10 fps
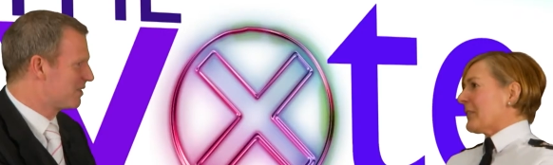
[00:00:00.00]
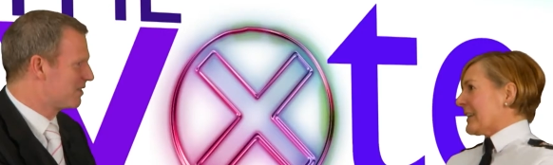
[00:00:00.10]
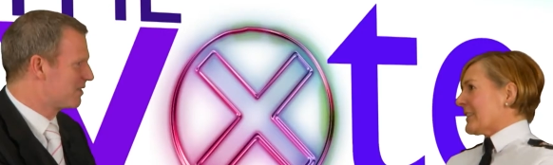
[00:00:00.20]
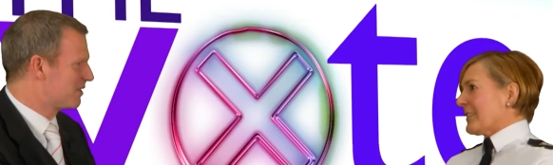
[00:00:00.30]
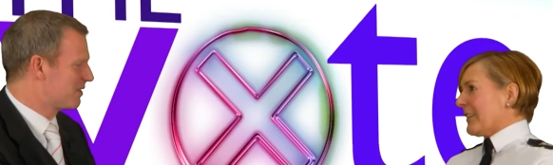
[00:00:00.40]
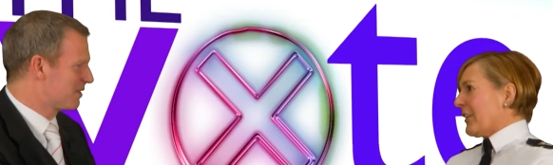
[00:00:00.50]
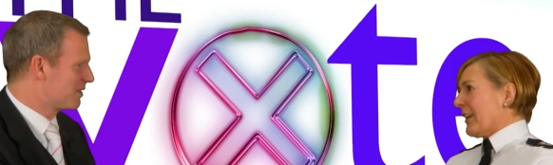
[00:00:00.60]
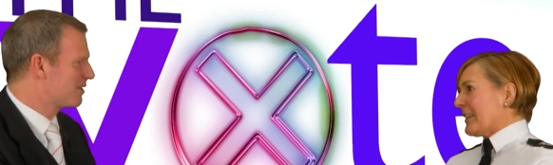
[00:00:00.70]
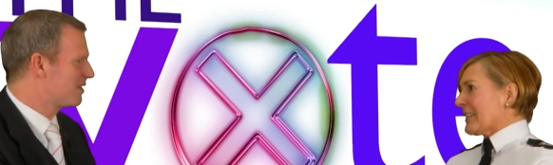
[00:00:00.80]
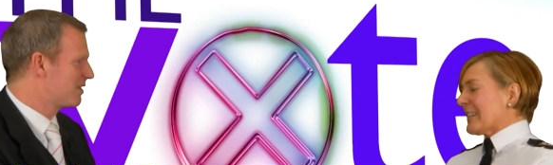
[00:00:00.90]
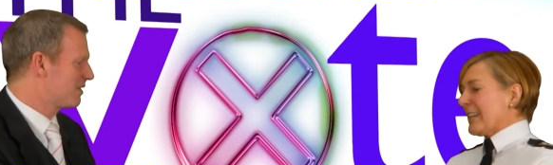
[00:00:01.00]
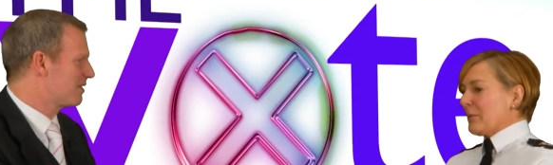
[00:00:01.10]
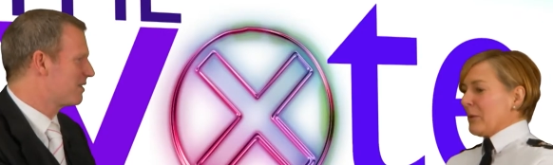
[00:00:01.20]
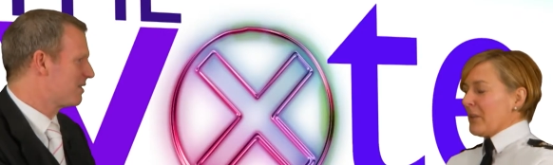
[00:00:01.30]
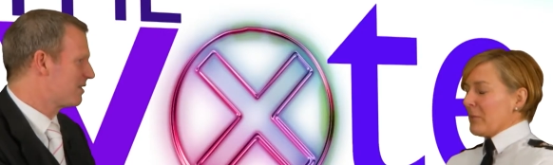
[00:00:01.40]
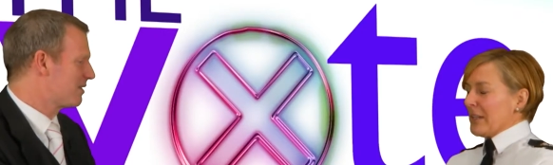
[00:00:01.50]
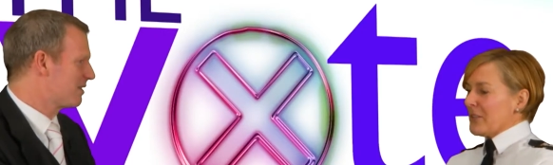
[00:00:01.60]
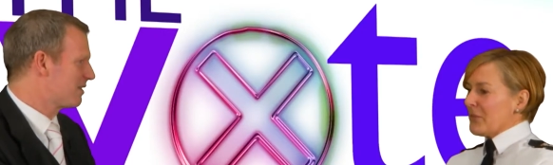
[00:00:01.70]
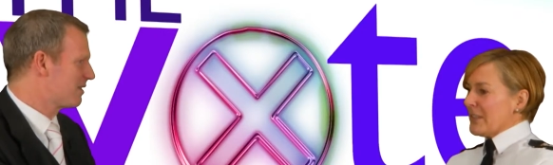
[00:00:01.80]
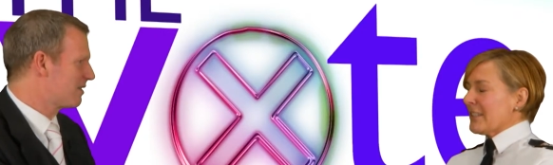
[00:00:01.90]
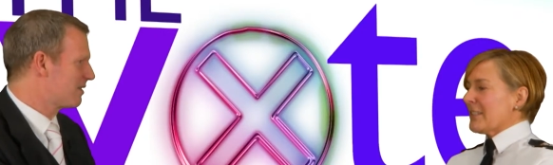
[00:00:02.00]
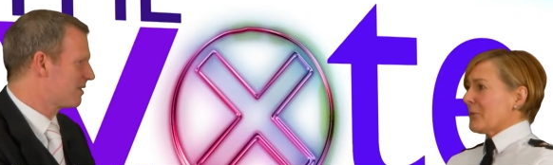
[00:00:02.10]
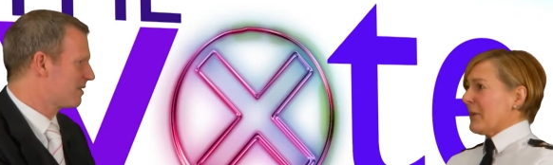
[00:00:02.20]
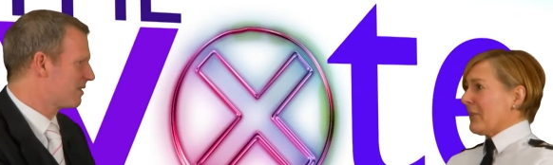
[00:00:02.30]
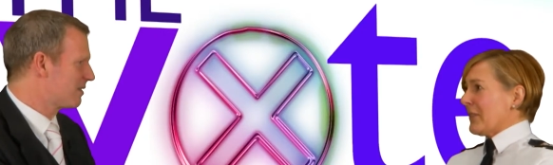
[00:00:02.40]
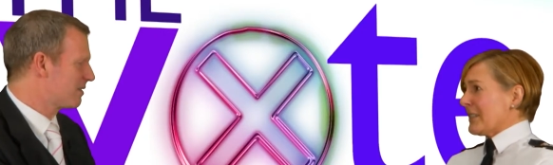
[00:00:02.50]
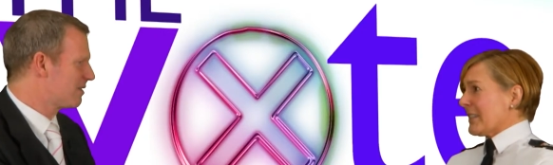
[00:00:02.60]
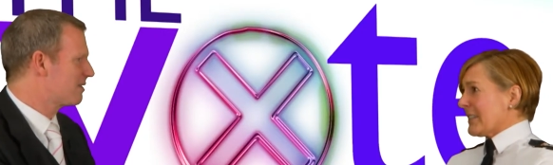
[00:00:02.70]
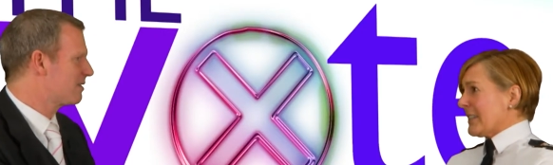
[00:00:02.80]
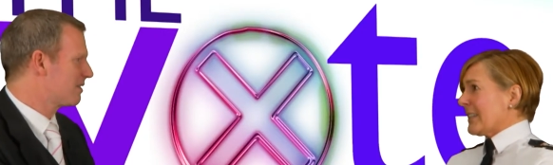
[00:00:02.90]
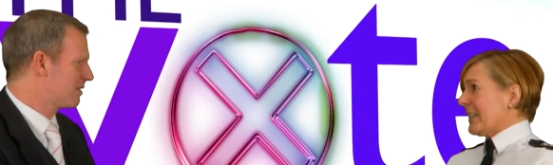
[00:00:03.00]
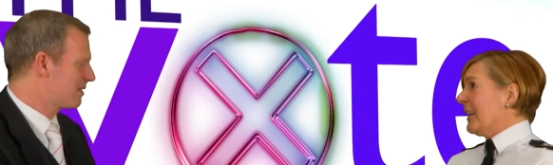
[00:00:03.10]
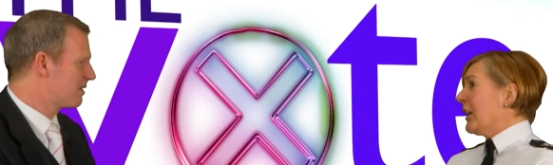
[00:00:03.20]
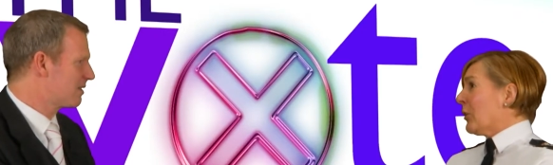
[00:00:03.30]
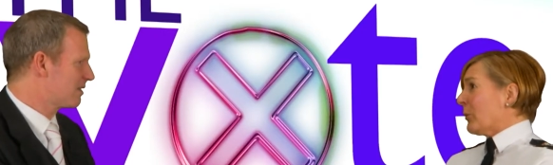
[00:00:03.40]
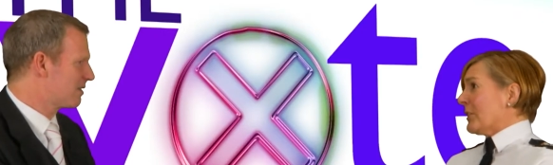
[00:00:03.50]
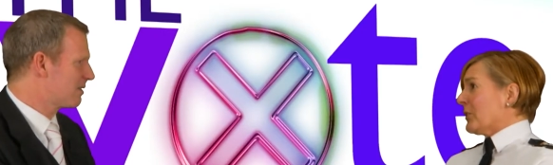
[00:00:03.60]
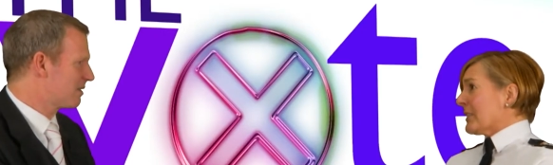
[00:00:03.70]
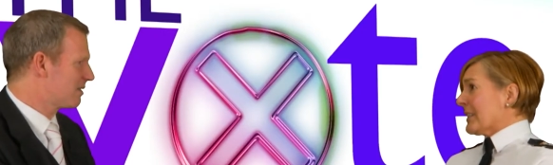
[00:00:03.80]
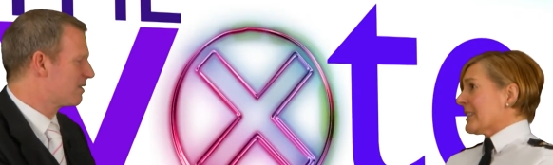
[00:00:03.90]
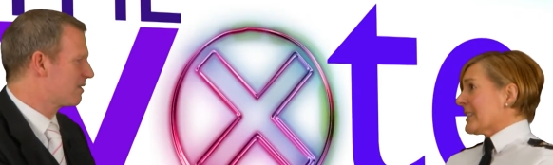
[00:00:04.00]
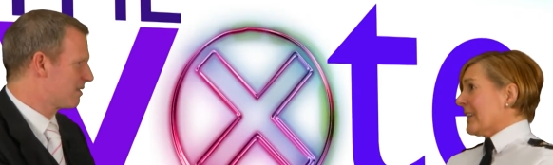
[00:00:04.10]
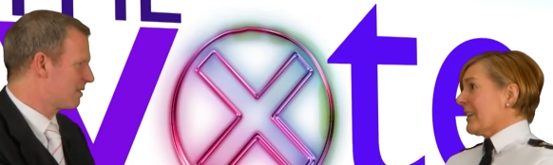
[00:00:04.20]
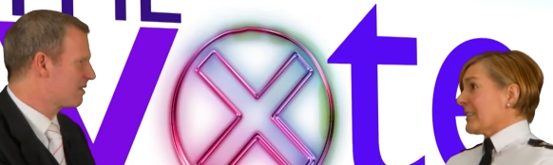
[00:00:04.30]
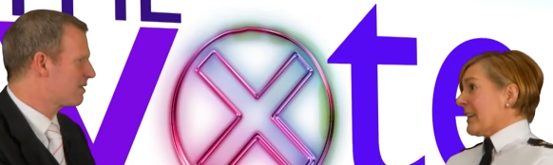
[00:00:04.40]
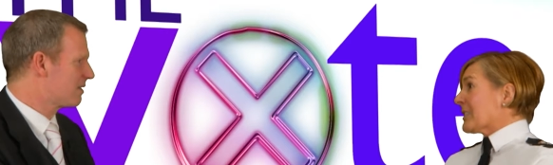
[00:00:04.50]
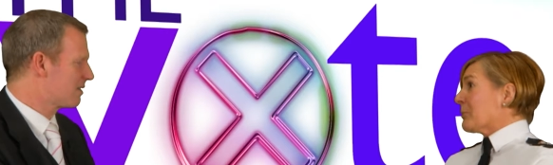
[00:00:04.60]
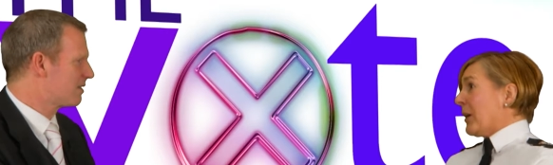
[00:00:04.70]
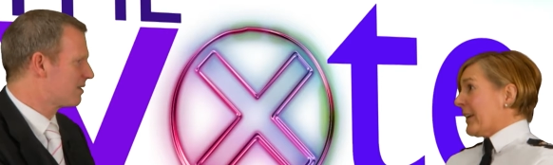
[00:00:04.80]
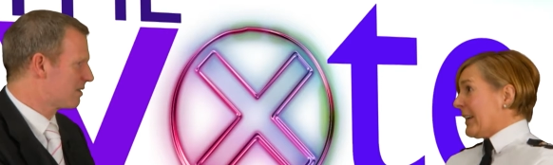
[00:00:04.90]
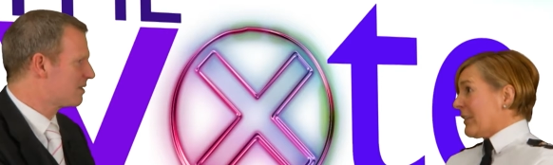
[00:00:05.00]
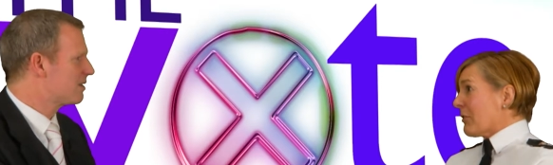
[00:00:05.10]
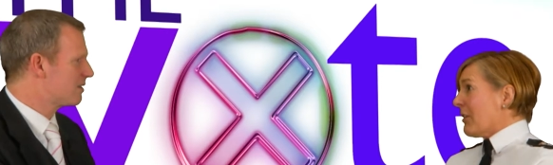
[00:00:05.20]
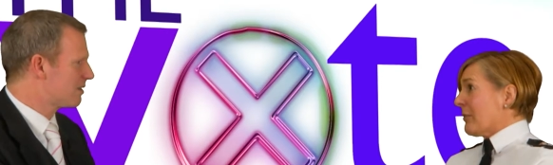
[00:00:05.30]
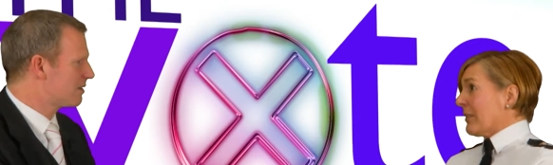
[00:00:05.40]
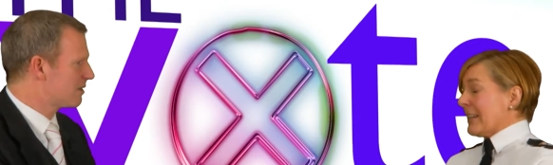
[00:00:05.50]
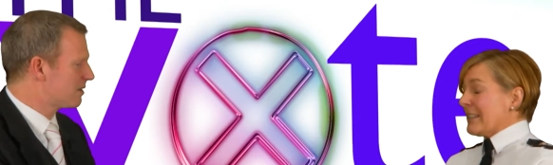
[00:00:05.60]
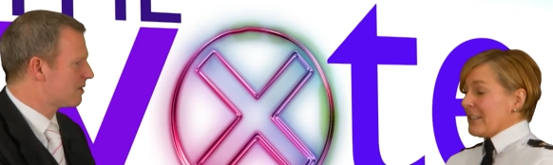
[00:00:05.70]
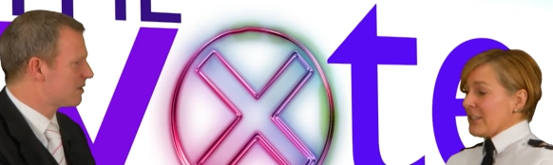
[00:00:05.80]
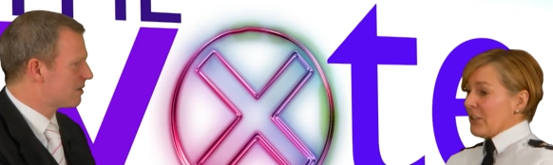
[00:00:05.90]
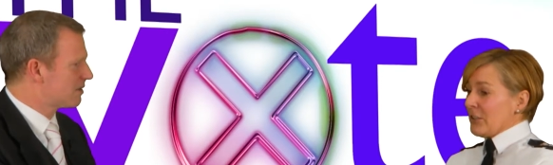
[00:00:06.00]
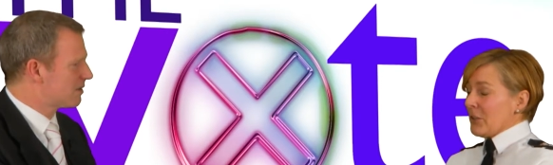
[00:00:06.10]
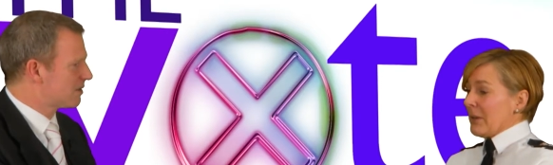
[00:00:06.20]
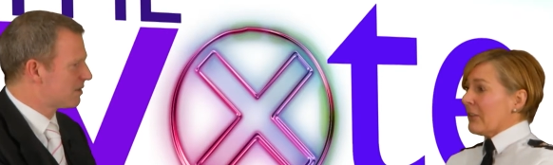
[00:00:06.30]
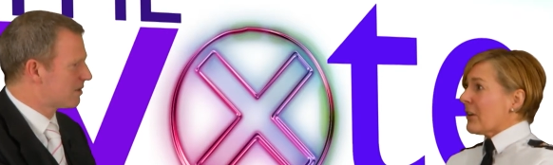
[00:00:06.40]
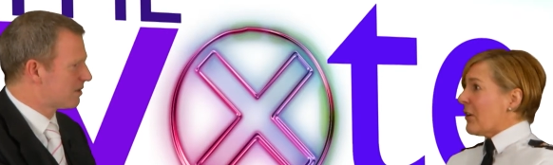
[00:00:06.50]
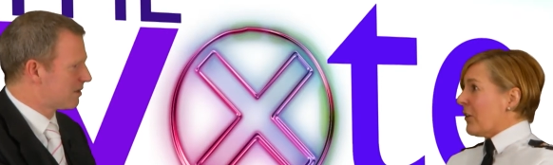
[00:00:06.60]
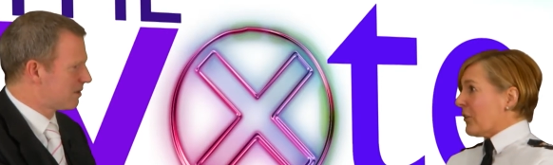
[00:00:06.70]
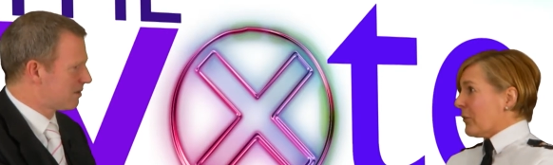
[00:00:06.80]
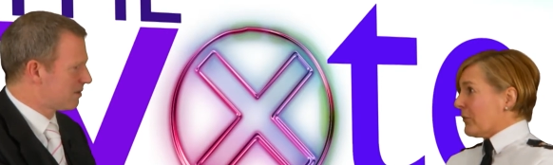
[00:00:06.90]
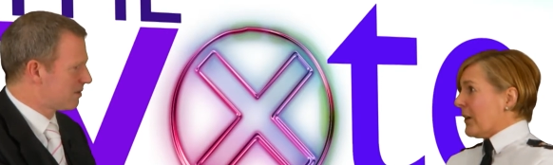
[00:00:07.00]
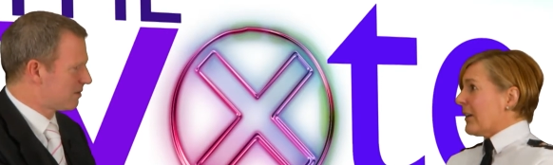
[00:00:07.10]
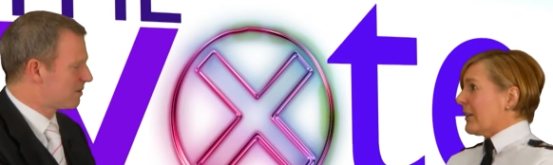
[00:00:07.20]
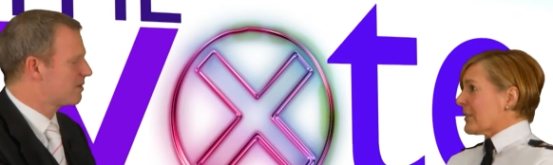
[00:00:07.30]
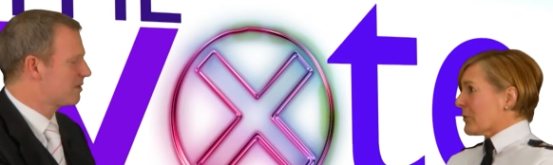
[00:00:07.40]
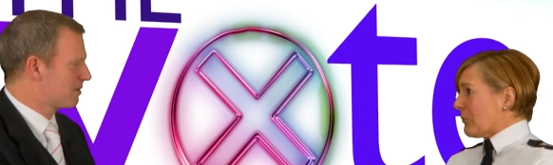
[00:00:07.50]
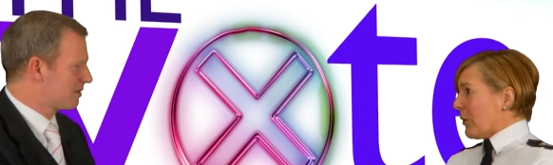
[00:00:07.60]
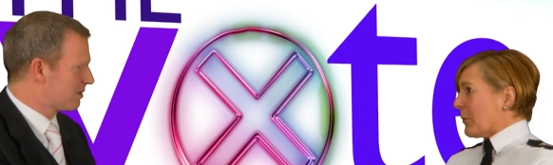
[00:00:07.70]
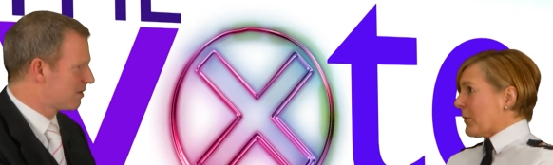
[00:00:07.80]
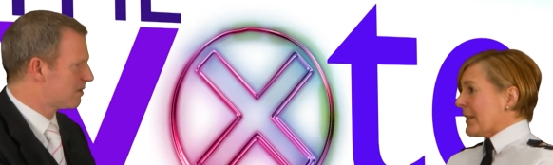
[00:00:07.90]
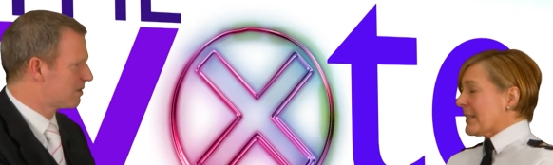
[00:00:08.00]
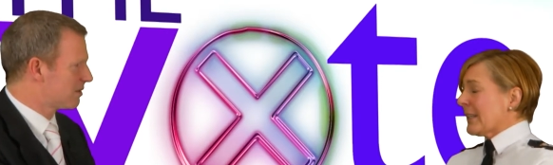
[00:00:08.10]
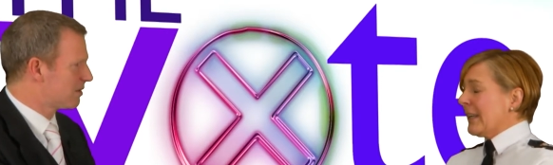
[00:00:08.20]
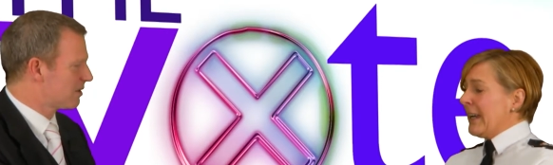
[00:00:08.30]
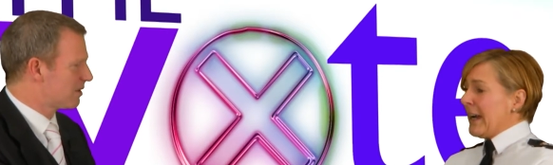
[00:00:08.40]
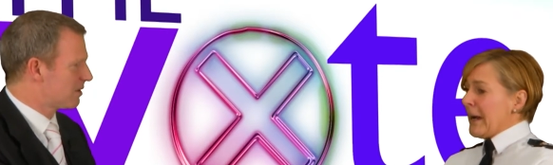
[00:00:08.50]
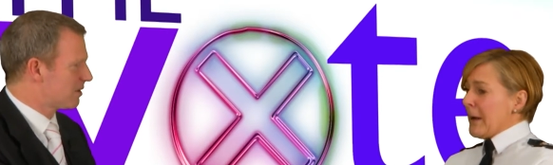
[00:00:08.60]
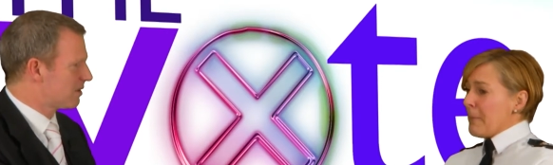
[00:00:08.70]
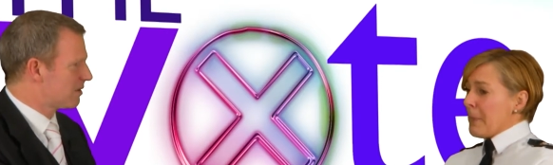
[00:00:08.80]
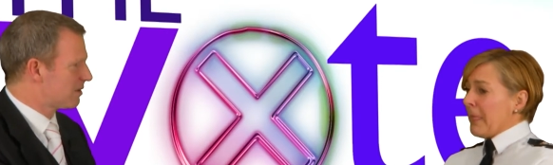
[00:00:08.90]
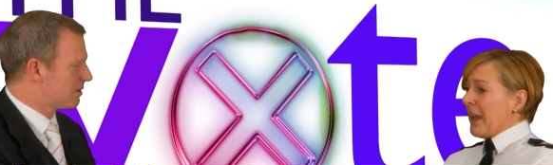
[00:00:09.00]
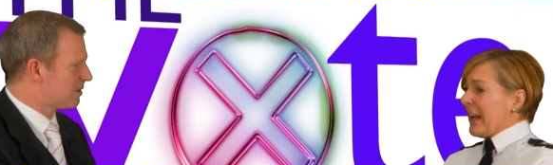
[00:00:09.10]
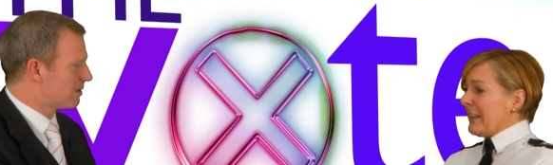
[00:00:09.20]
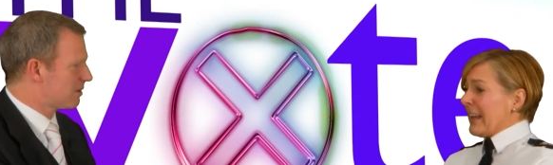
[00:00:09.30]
Speaker 1: factors. You know, understandably, with the amount of visitors we have into the city, we do tend to see a, spike in crime related to, to alcohol or violence or robberies. Um, and,